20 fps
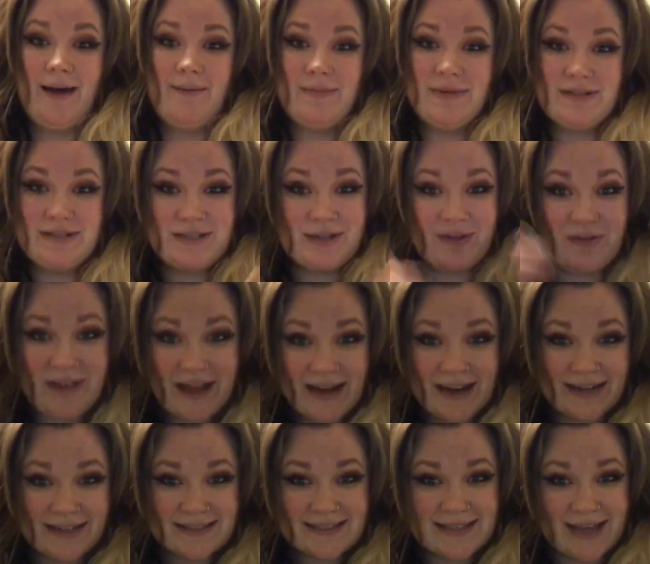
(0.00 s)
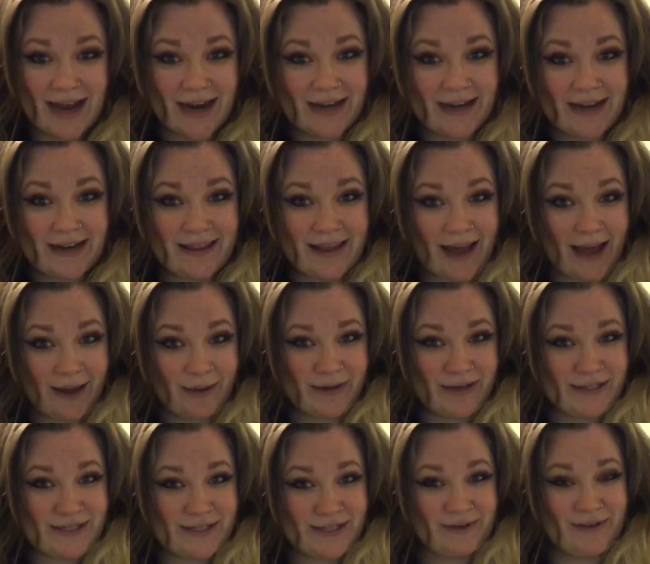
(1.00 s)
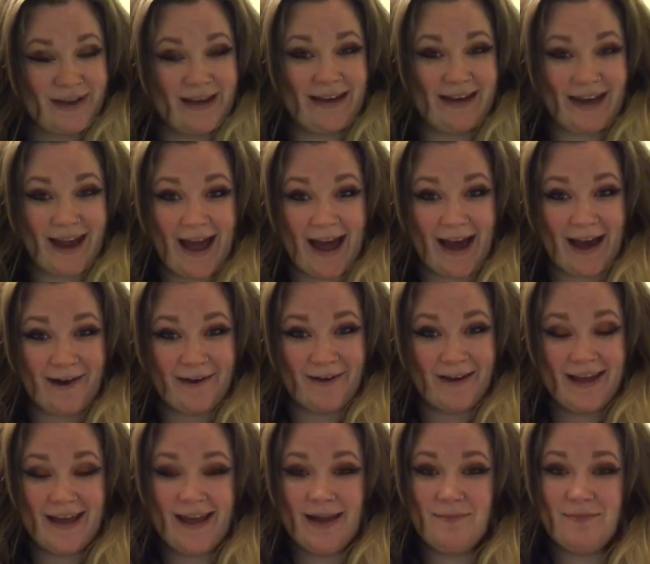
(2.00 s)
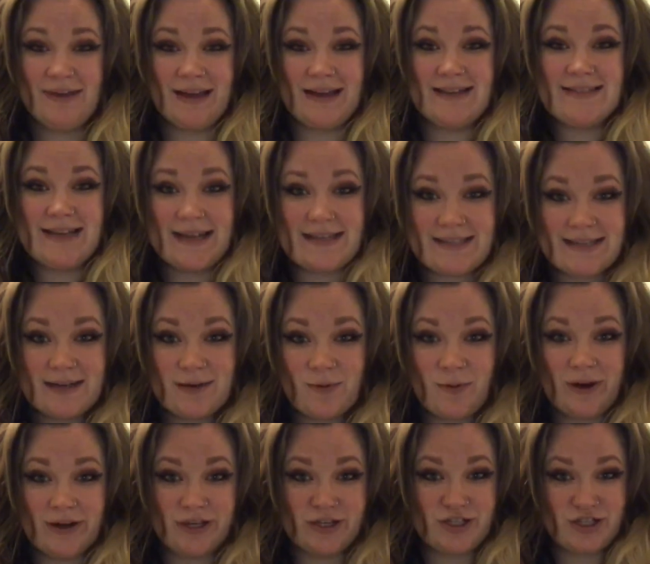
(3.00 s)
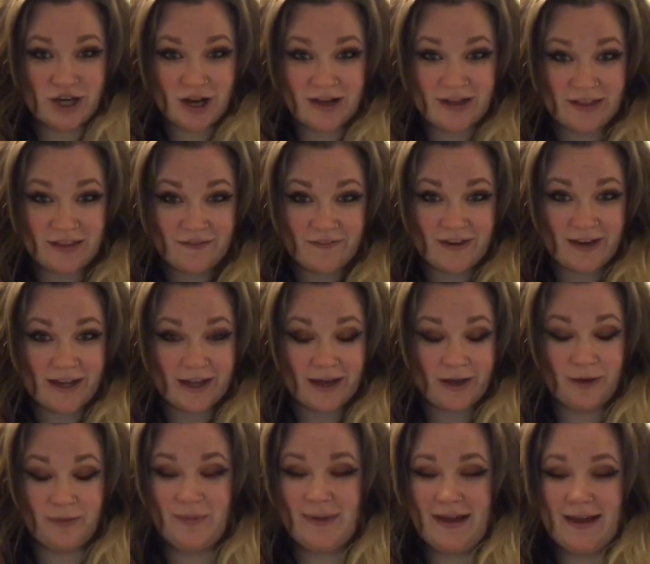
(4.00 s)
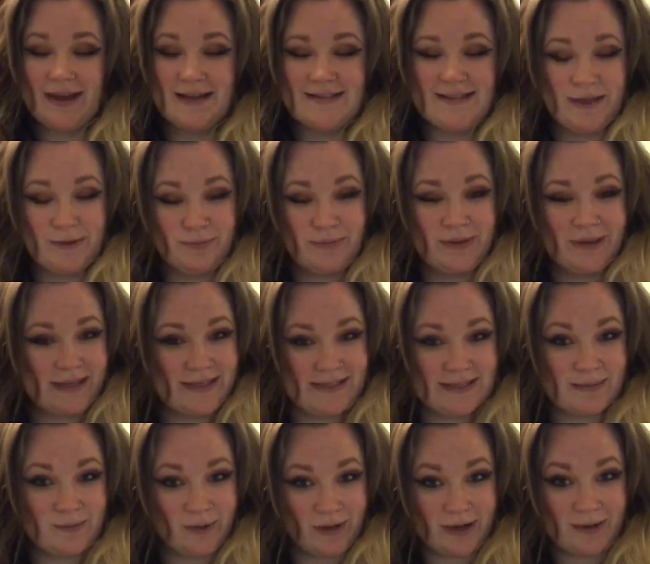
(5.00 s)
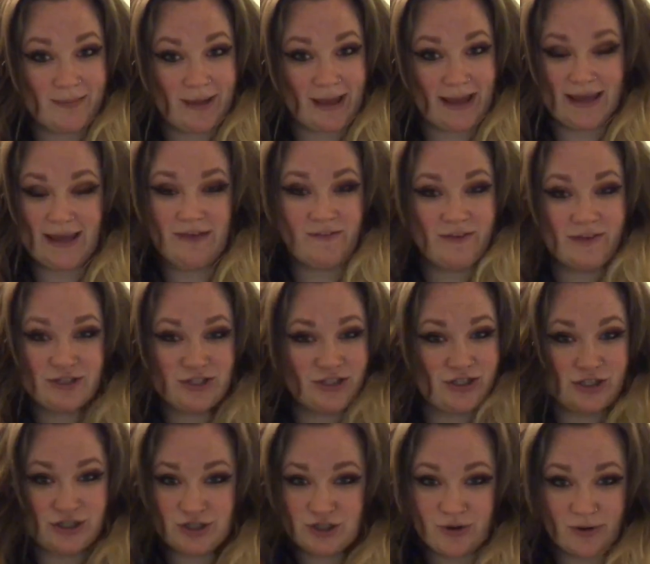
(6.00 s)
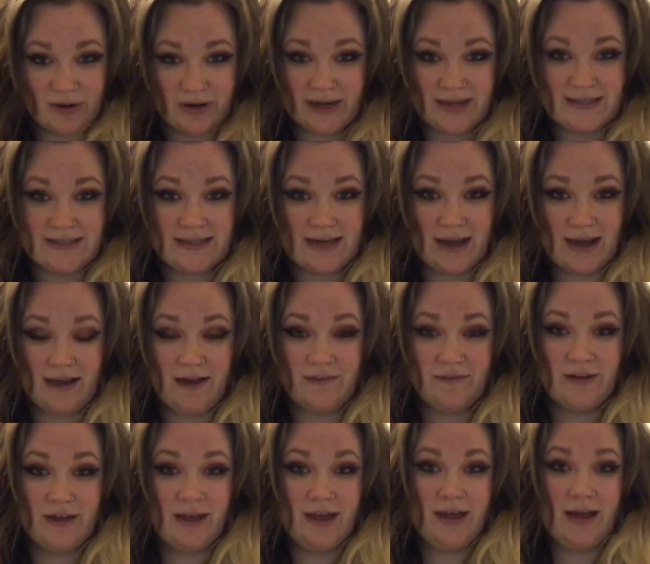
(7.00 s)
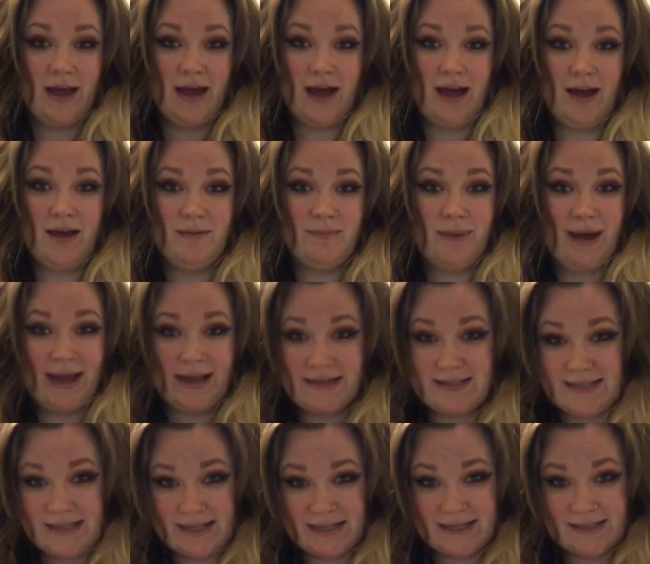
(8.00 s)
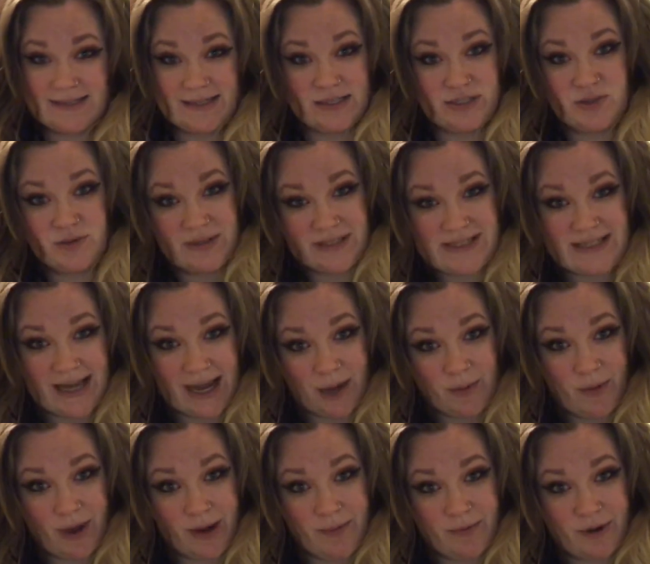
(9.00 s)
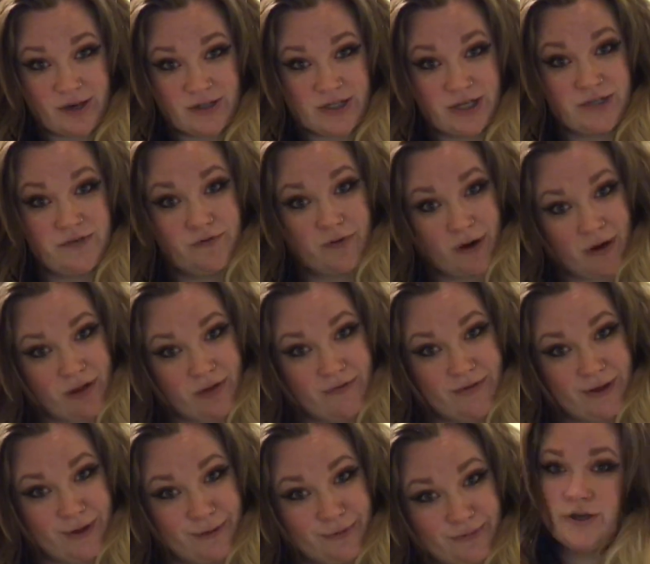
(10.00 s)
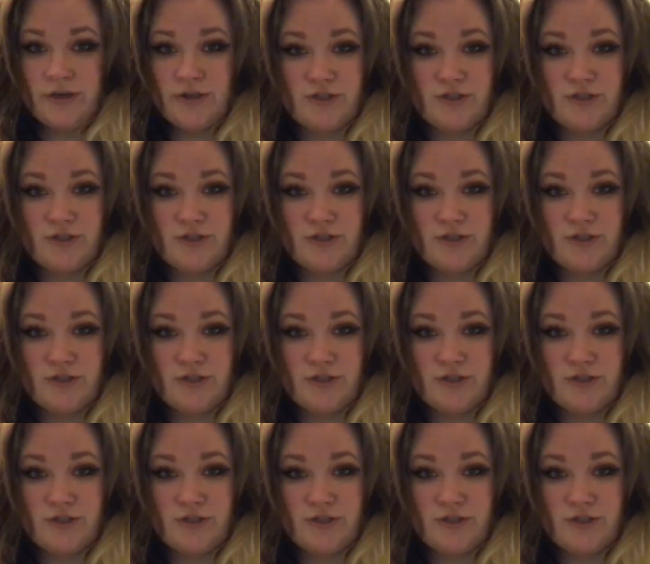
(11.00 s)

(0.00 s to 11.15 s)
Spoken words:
So then I decided that I would do it now because I didn't want to junk the video, because I really did want to make even just the shortest of ideas into a DIY project for all of you.